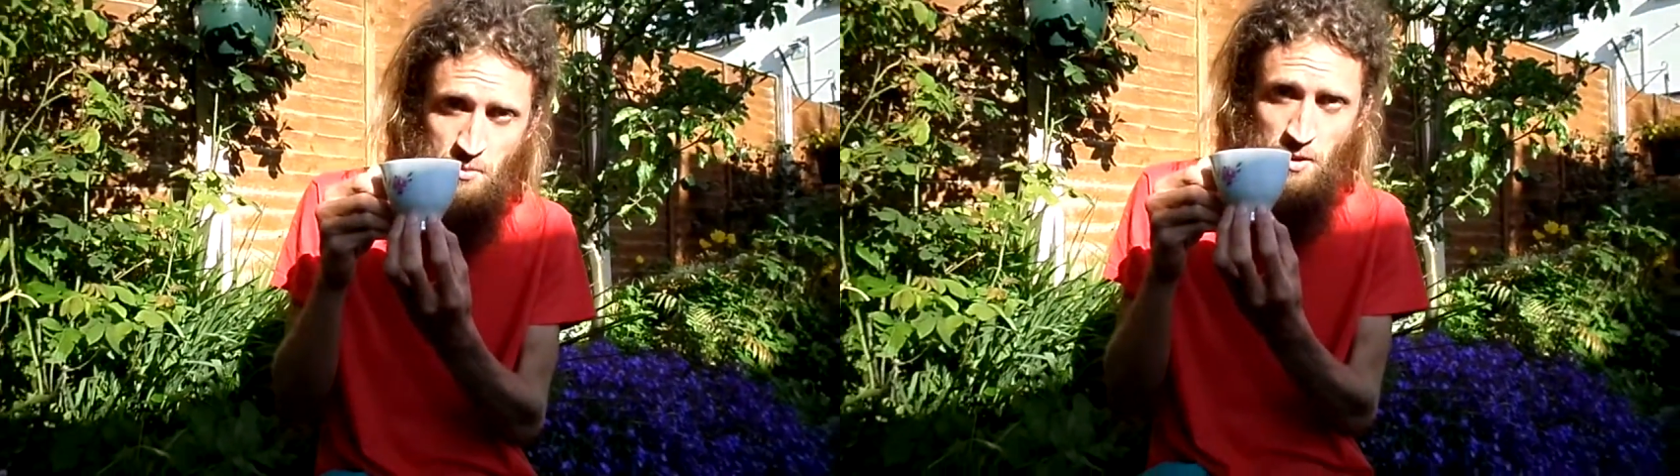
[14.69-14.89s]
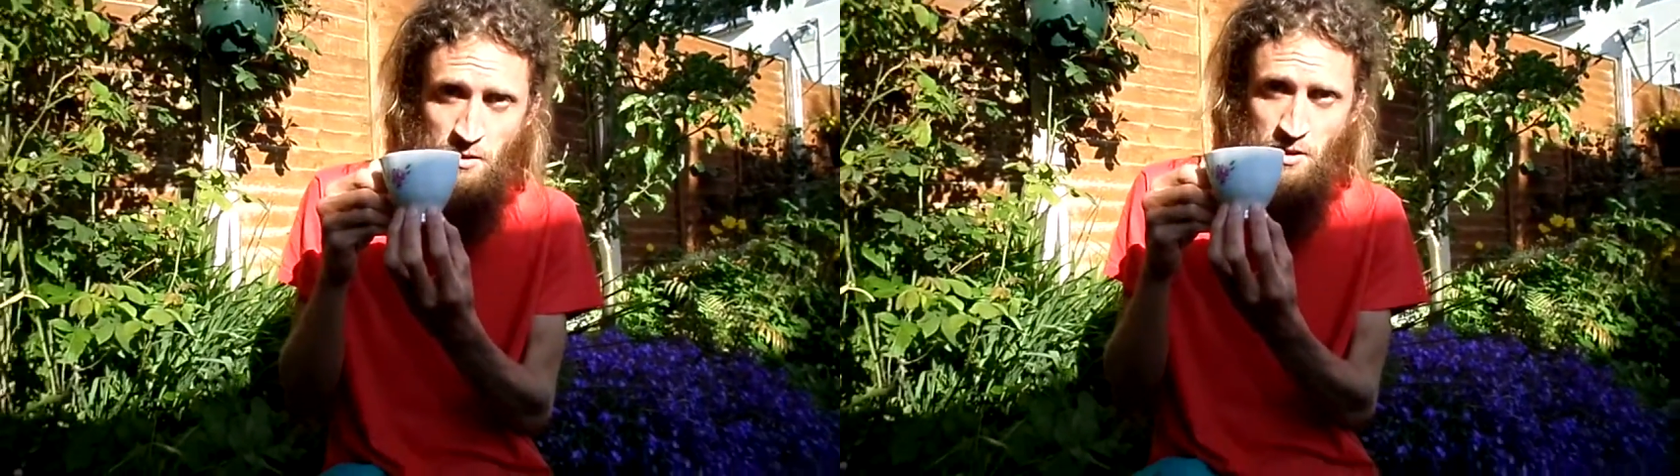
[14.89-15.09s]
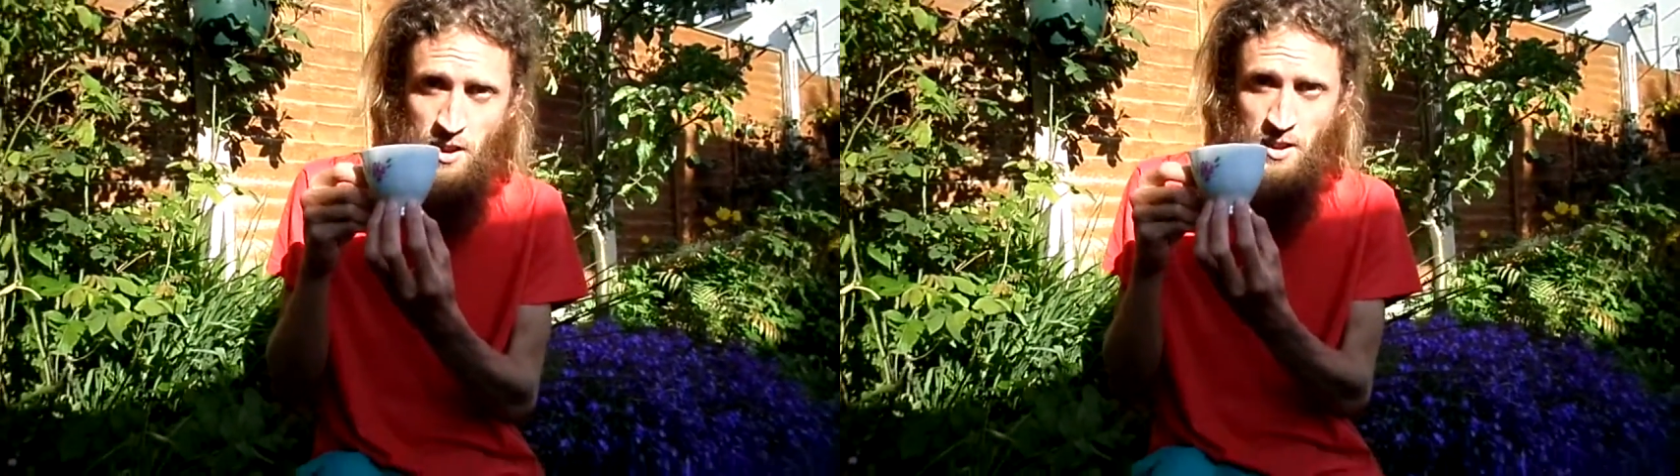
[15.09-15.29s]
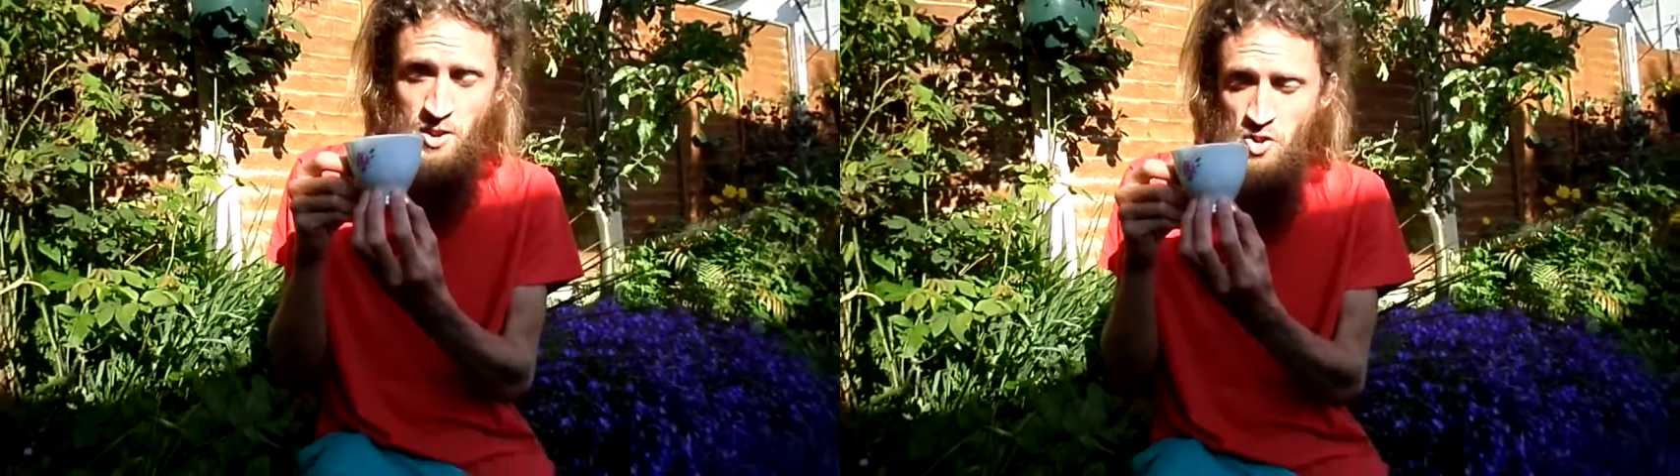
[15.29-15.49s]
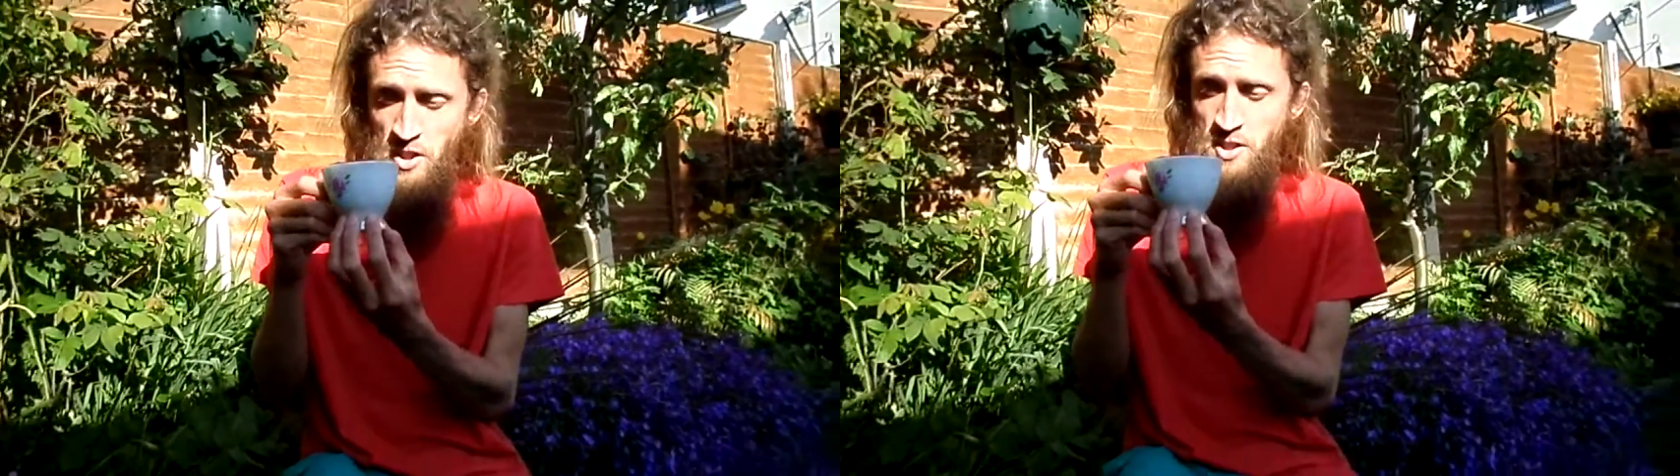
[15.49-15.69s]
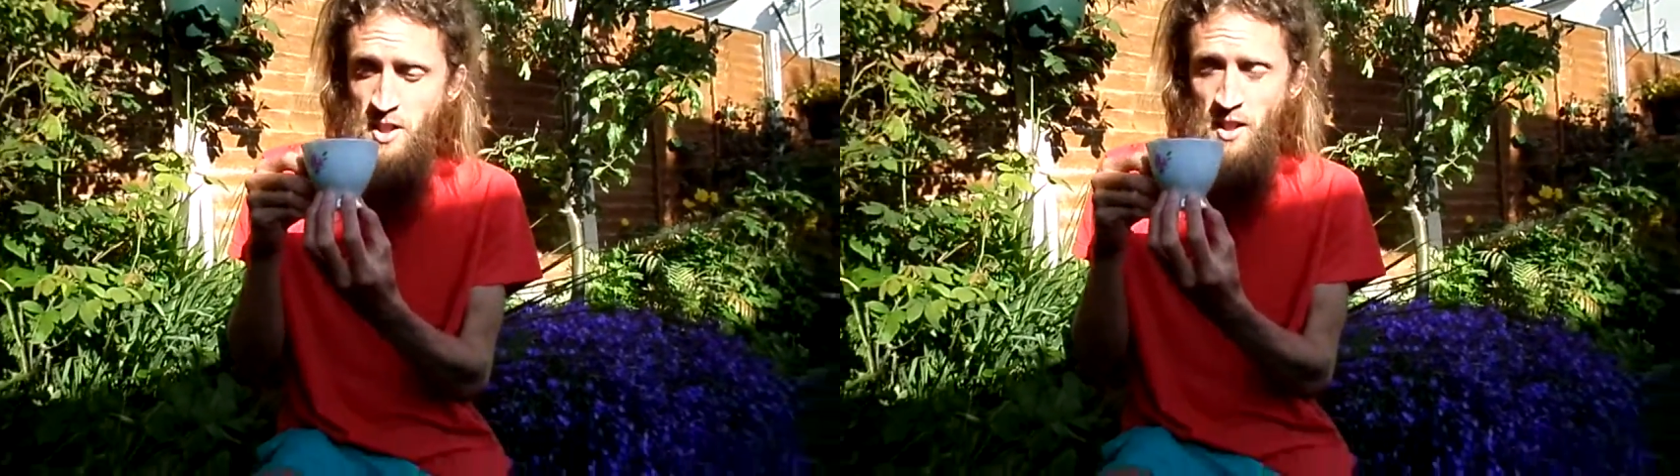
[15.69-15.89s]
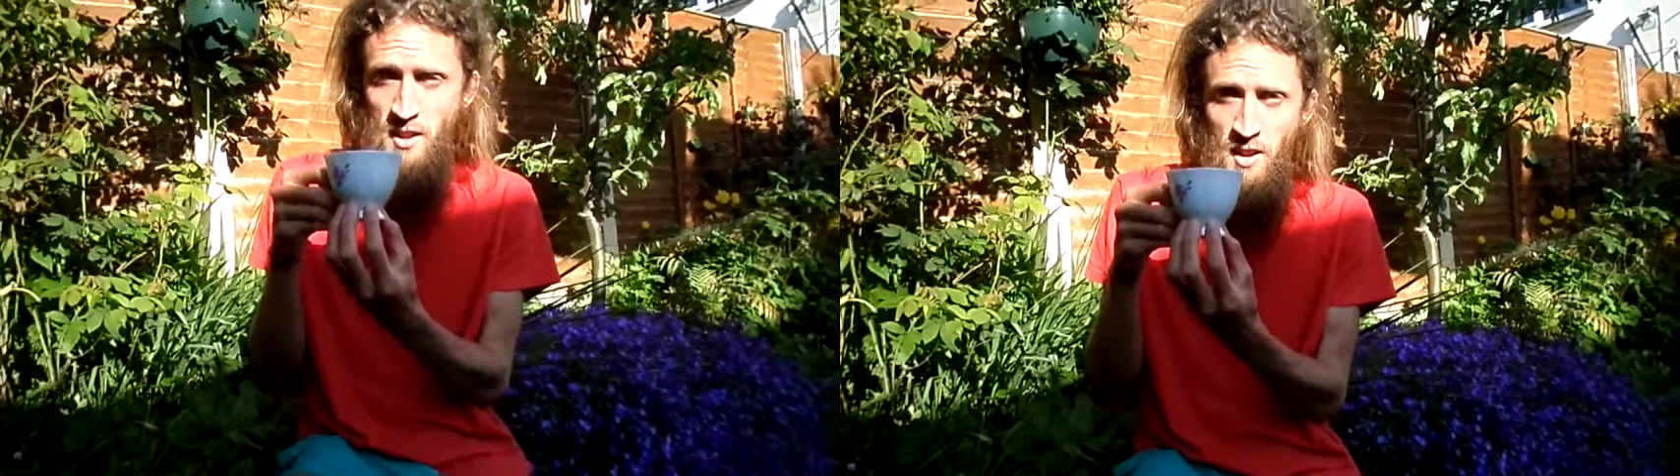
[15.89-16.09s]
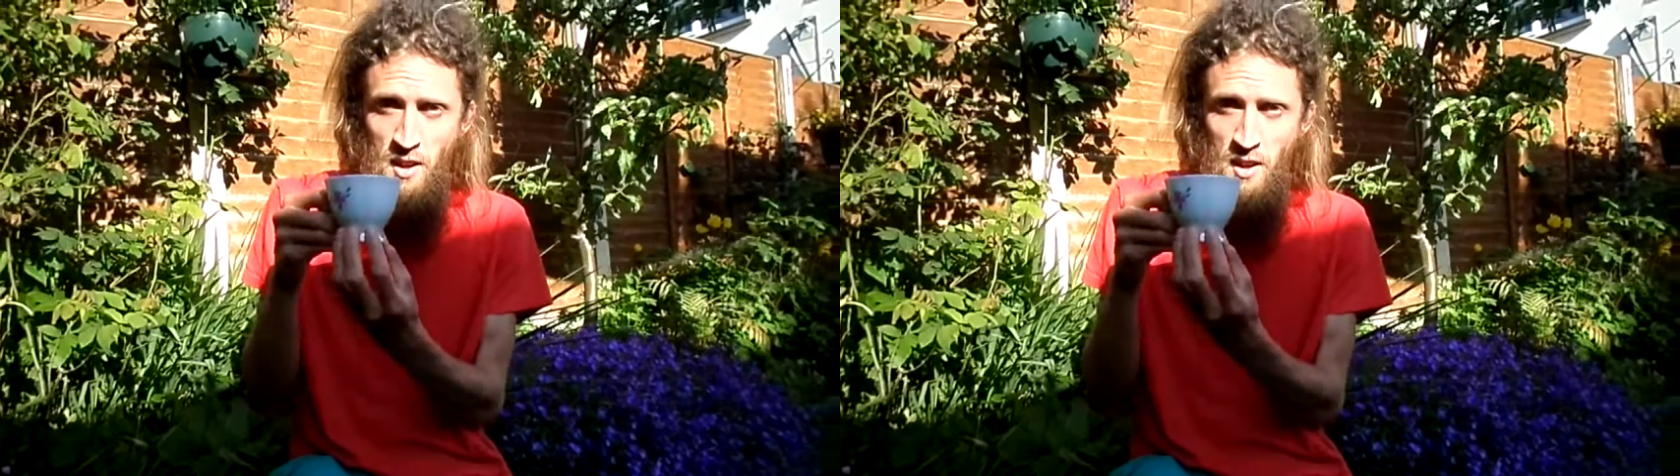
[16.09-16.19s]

Siberian ginseng.